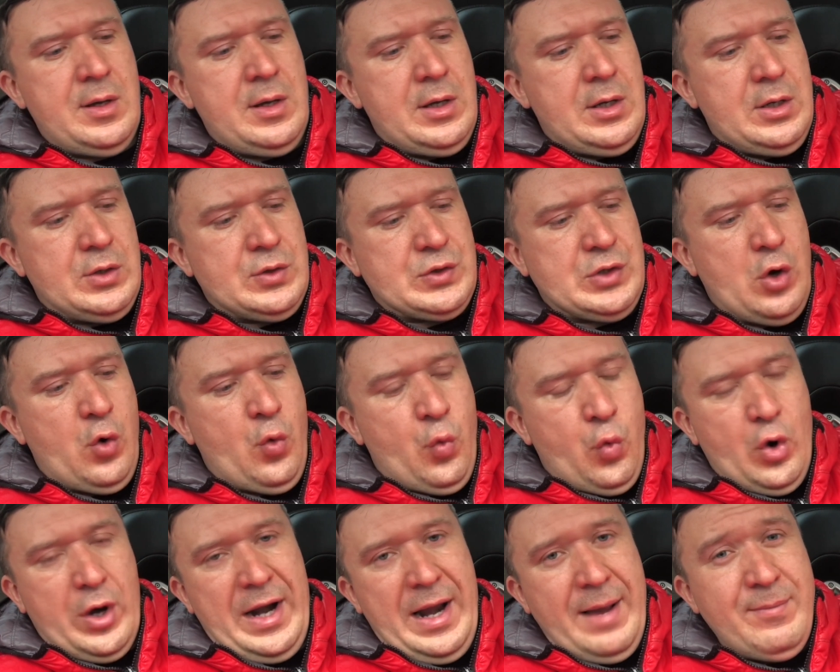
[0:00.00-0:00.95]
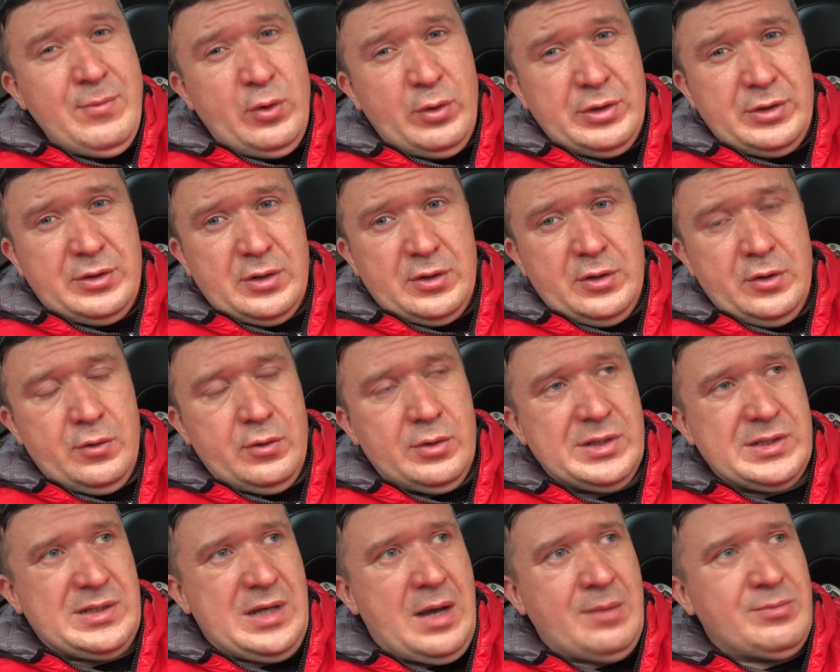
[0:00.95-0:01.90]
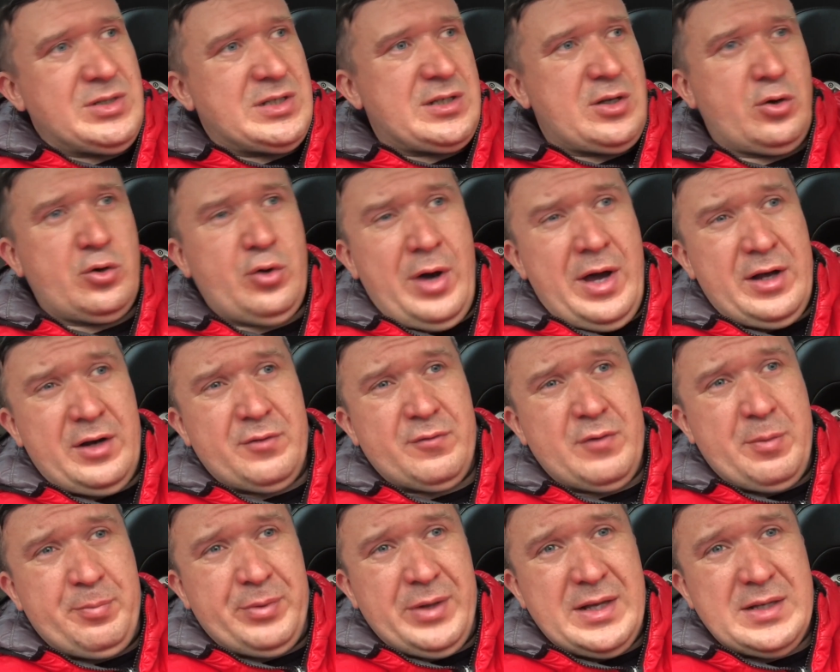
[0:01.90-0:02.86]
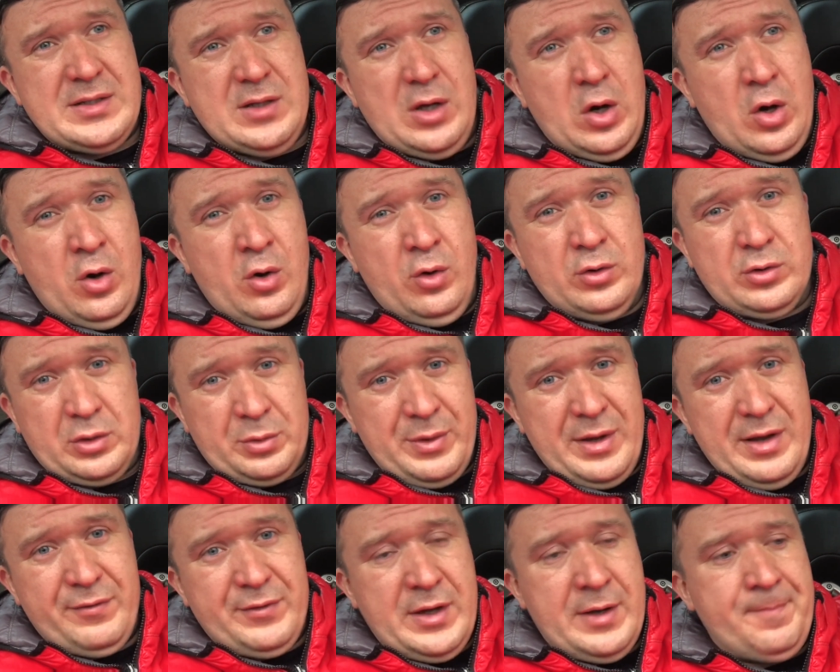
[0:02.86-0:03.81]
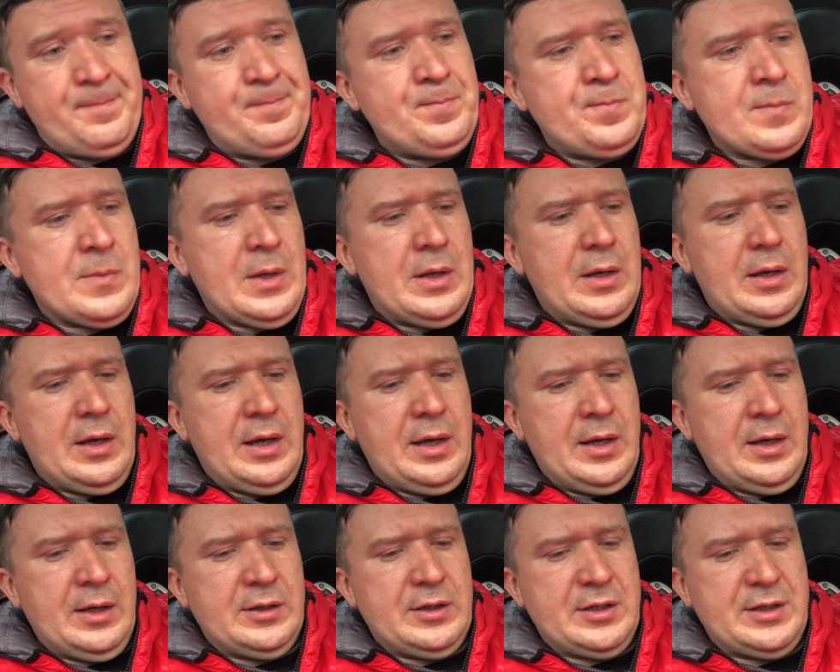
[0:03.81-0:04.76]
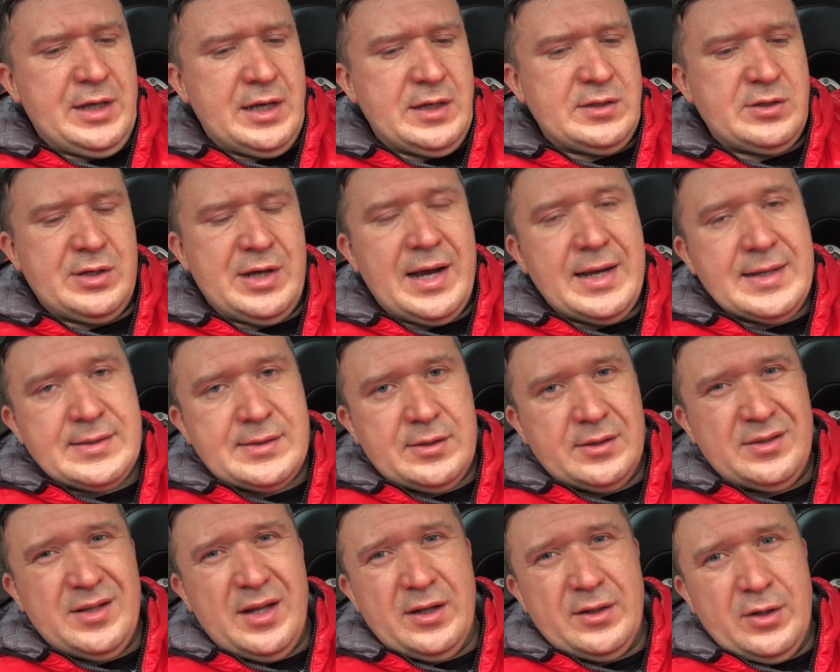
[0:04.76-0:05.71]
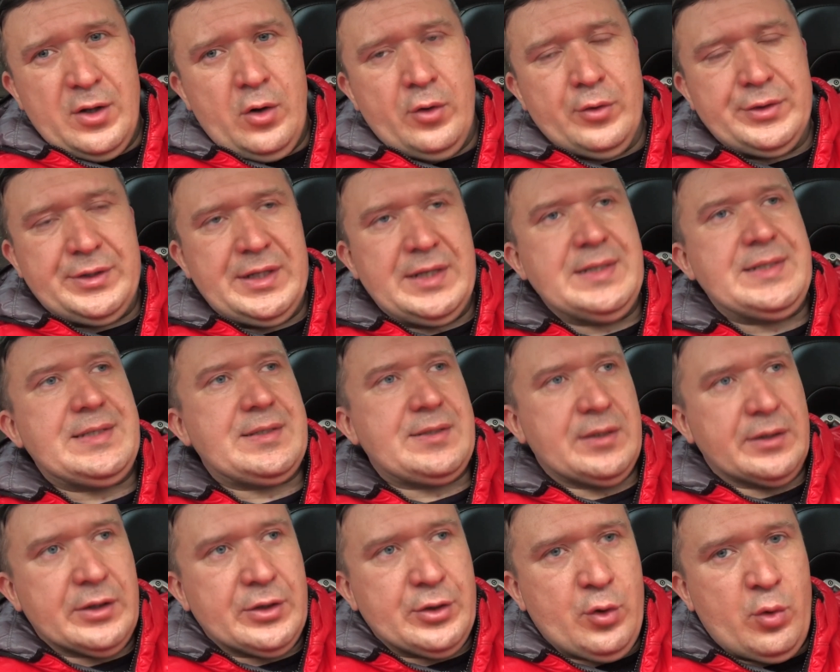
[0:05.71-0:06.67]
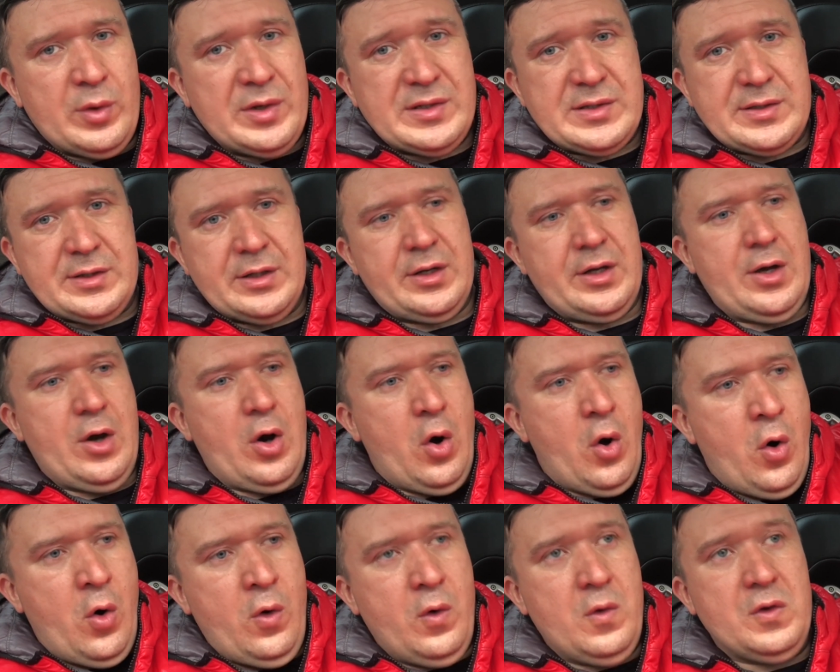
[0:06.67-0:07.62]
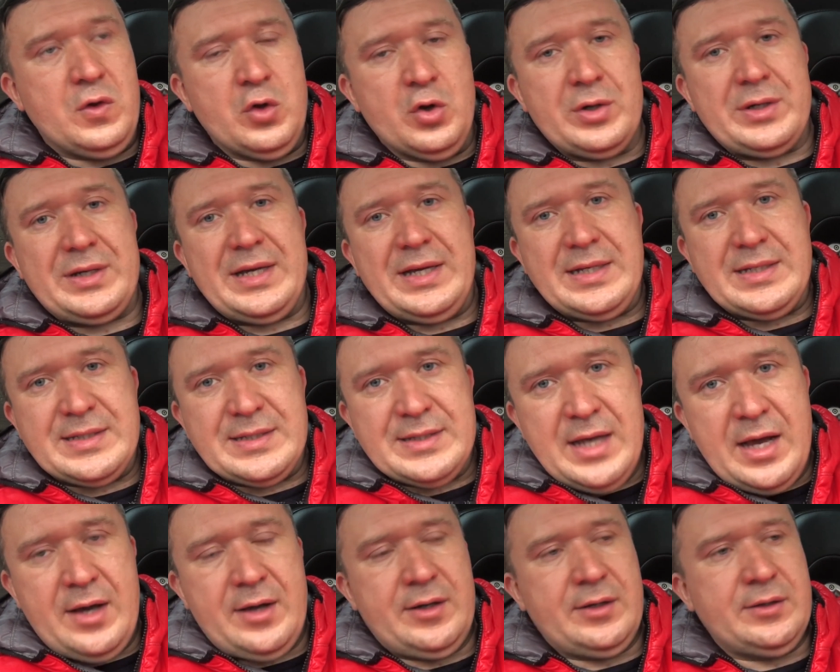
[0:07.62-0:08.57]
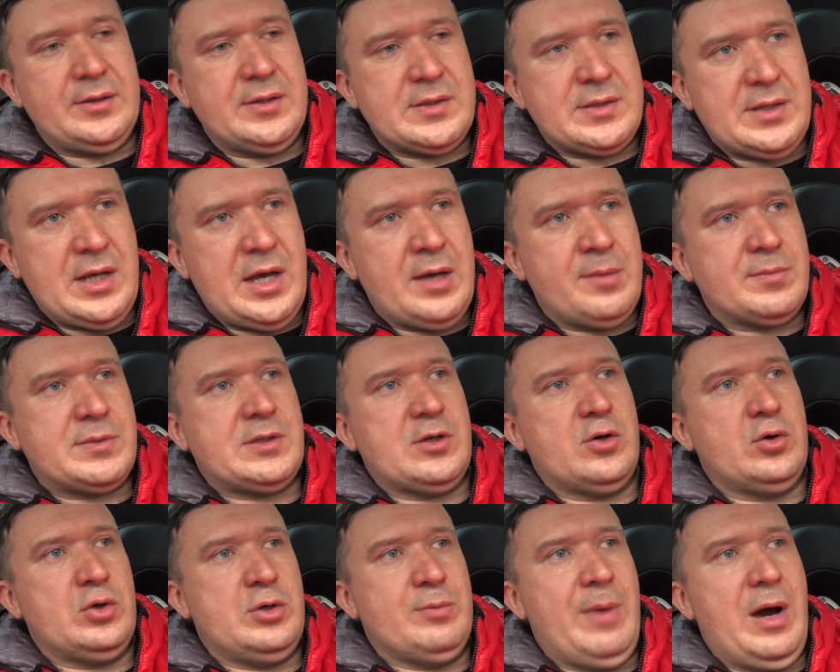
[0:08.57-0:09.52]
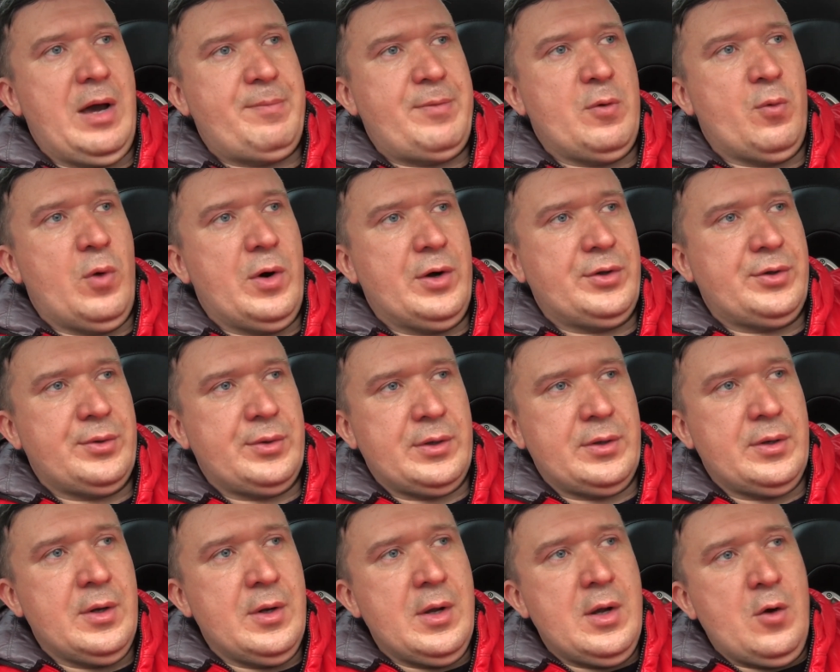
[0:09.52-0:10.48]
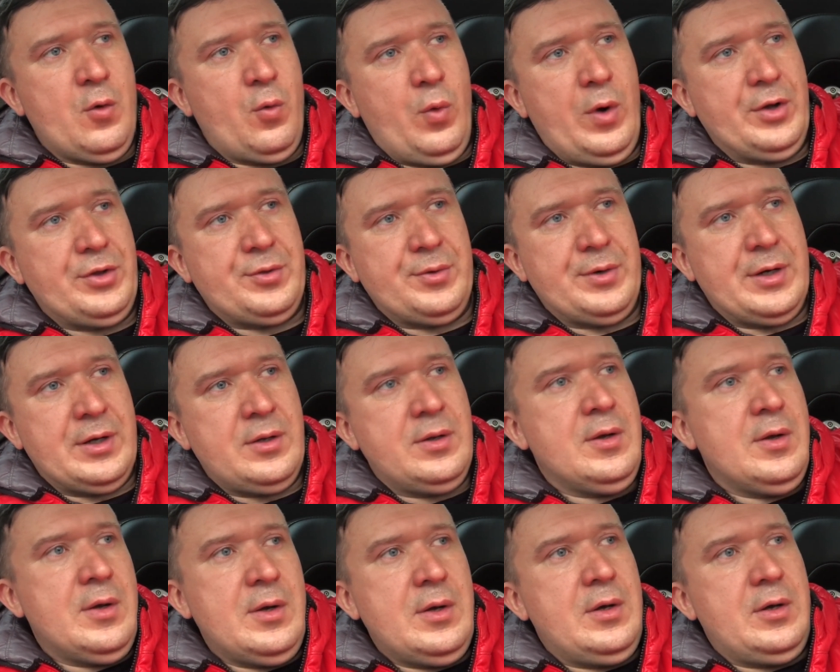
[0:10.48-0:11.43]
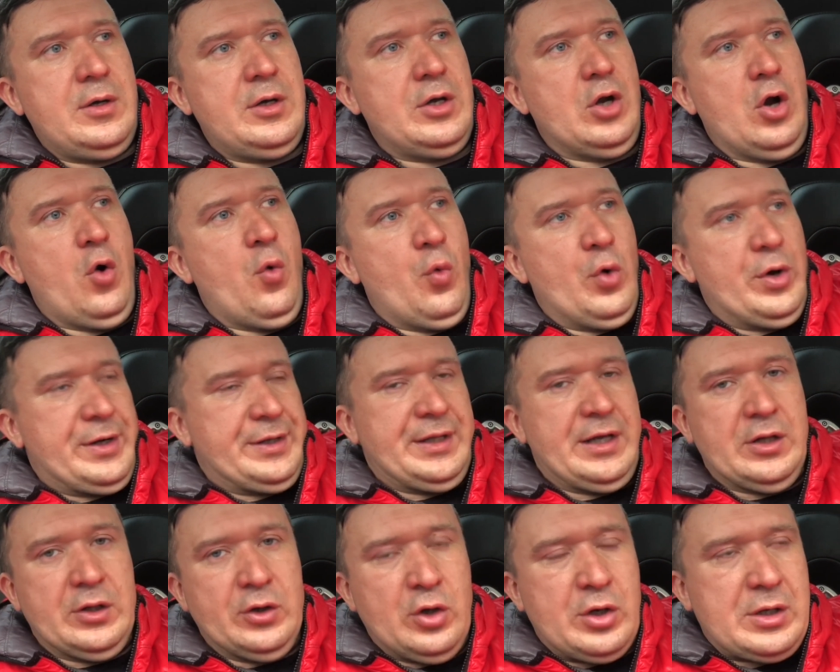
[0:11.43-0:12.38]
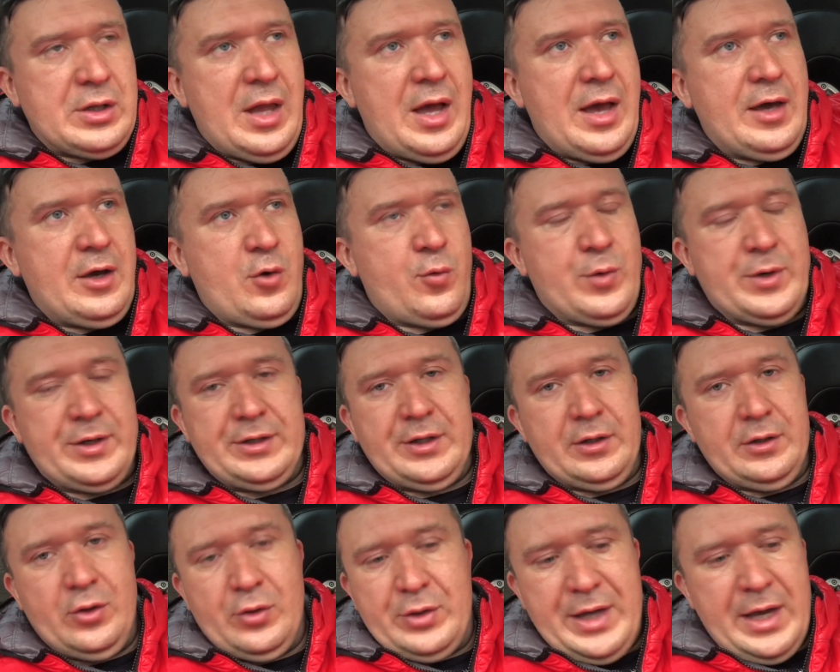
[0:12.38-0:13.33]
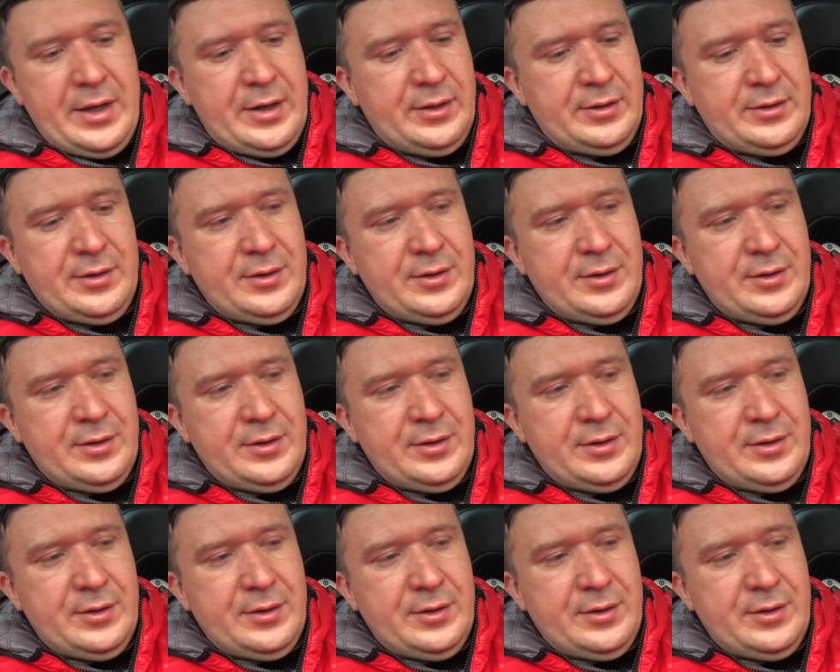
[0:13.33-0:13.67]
So what I'm going to do is I'm just gonna go ahead and replace all 3 of them. And in case you guys did not know, these solenoids, they all look exactly the same. So you might be wondering, you know, what do they look like, where they're located.